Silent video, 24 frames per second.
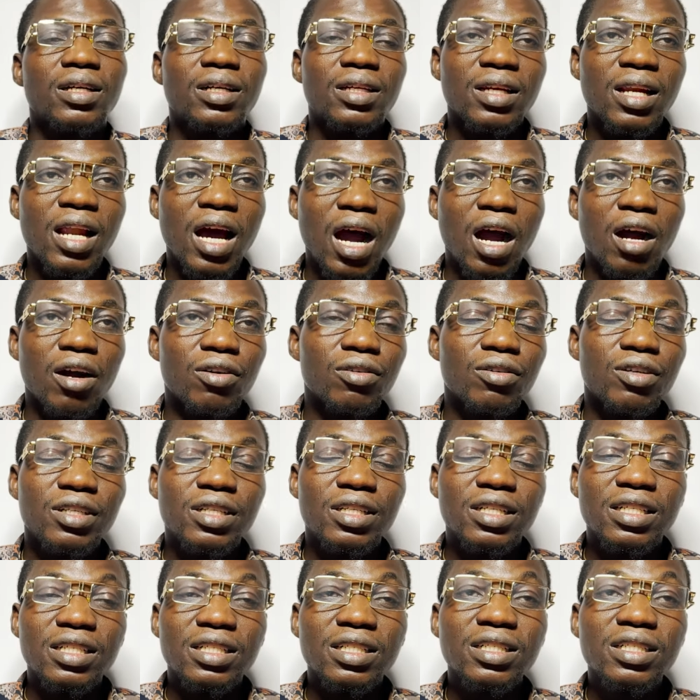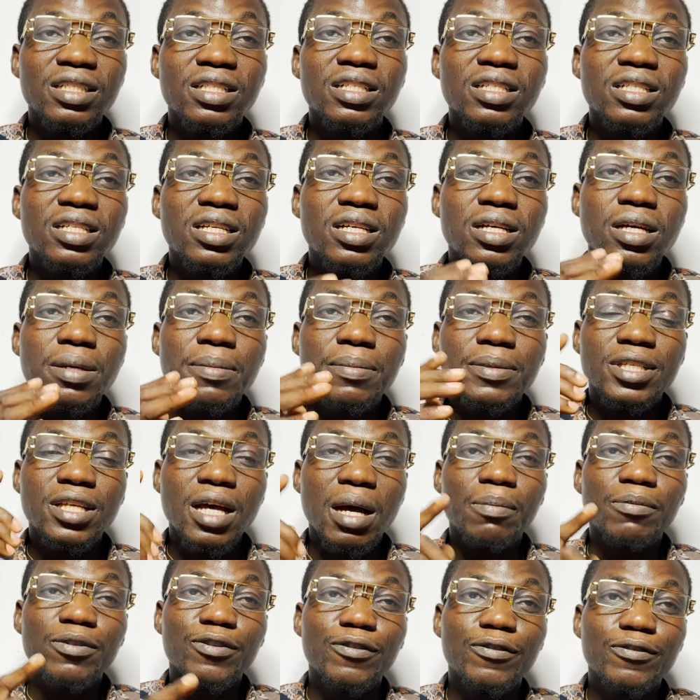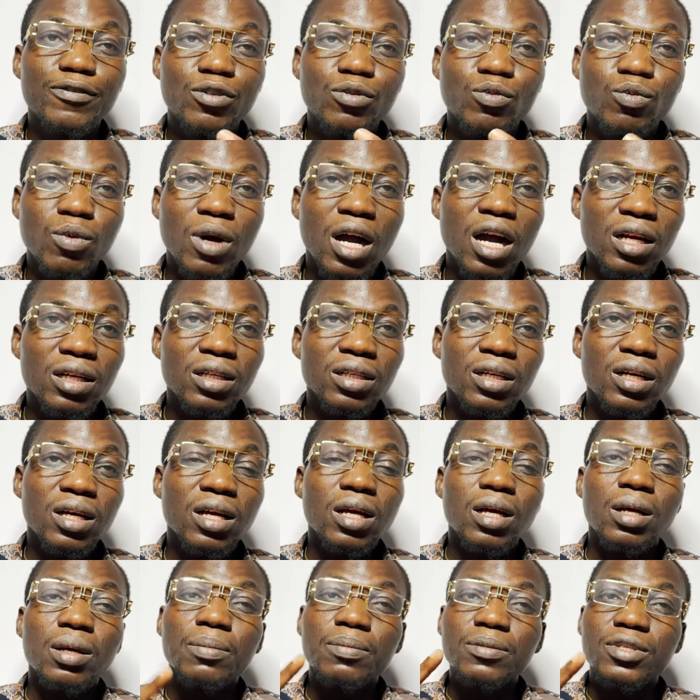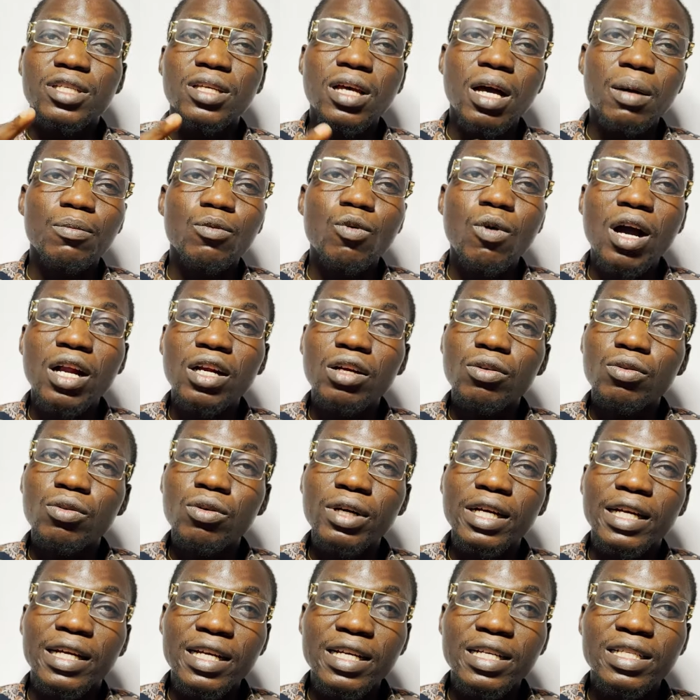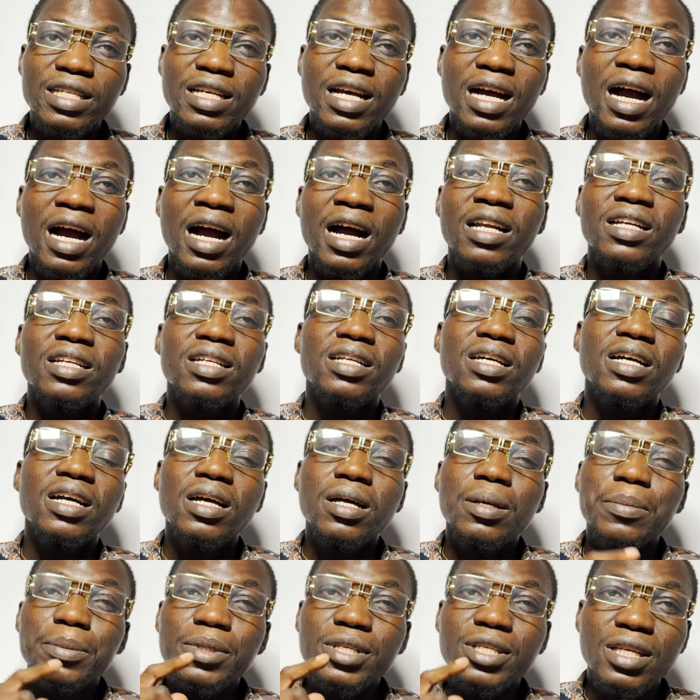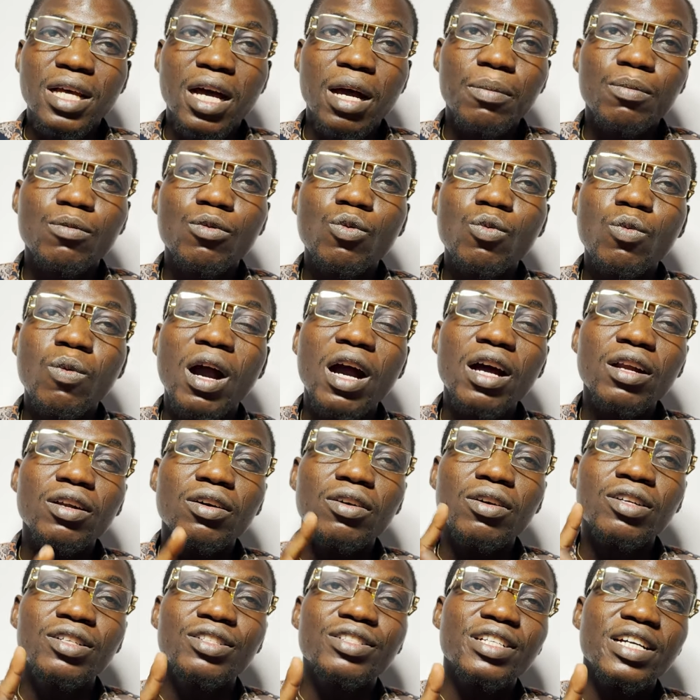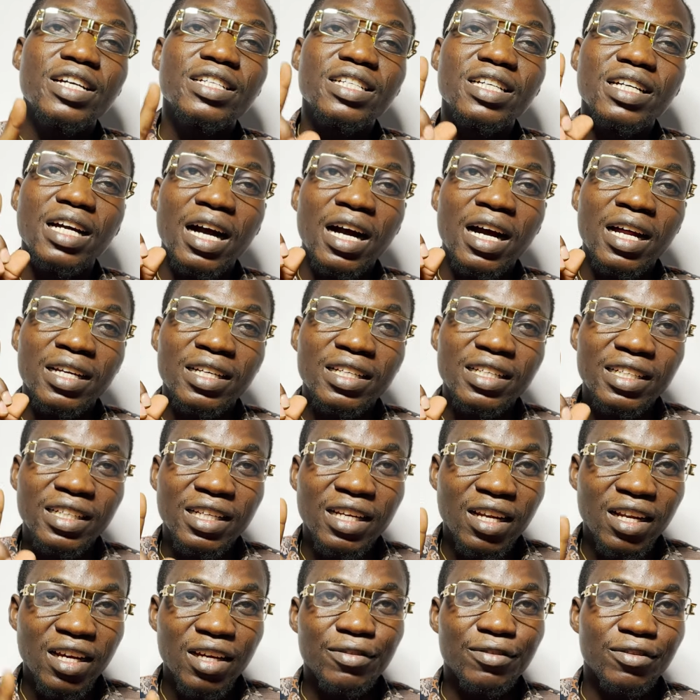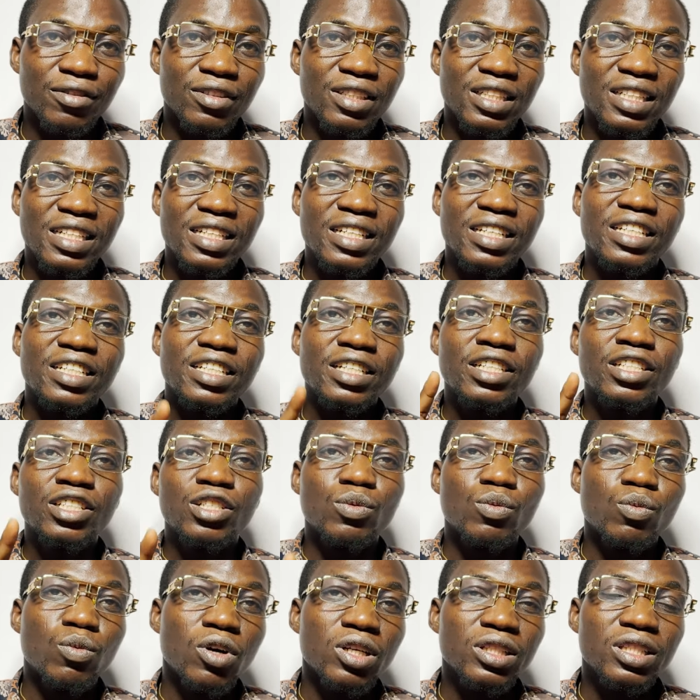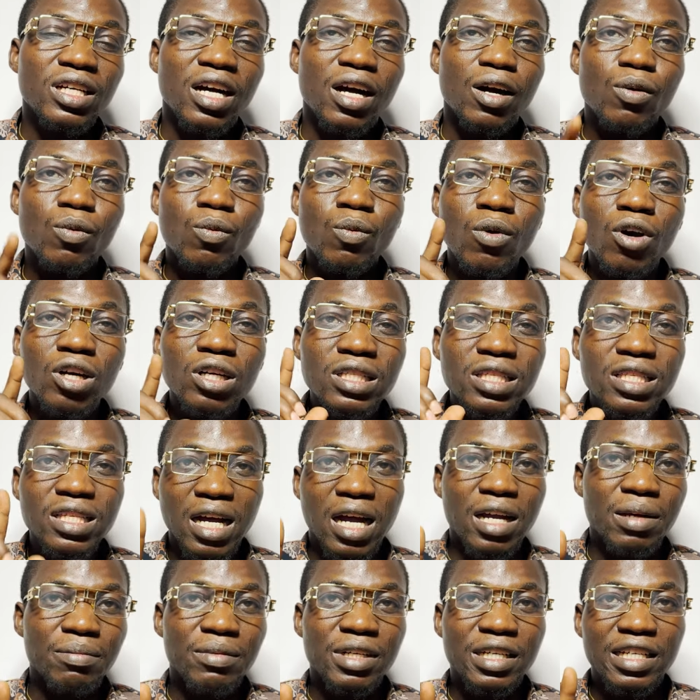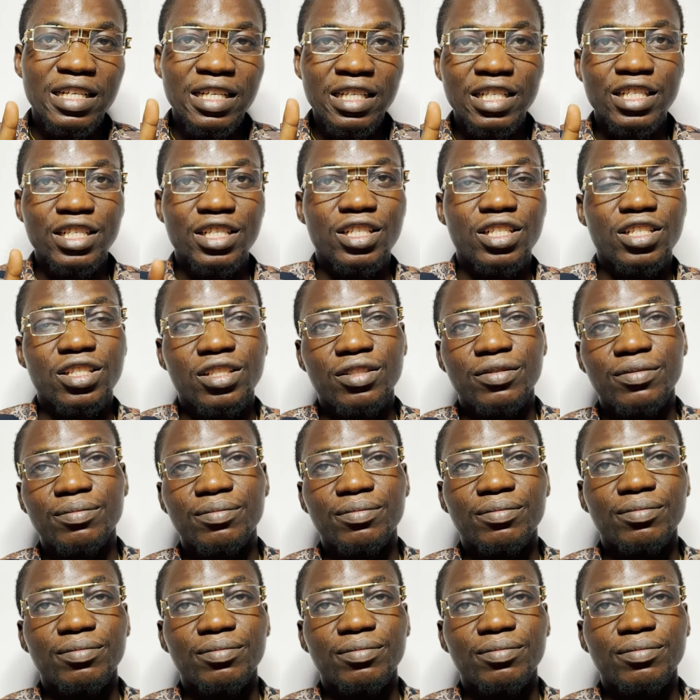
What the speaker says: Now, read Psalm 51, Psalm 108, and Psalm 111 in the water 1 time each.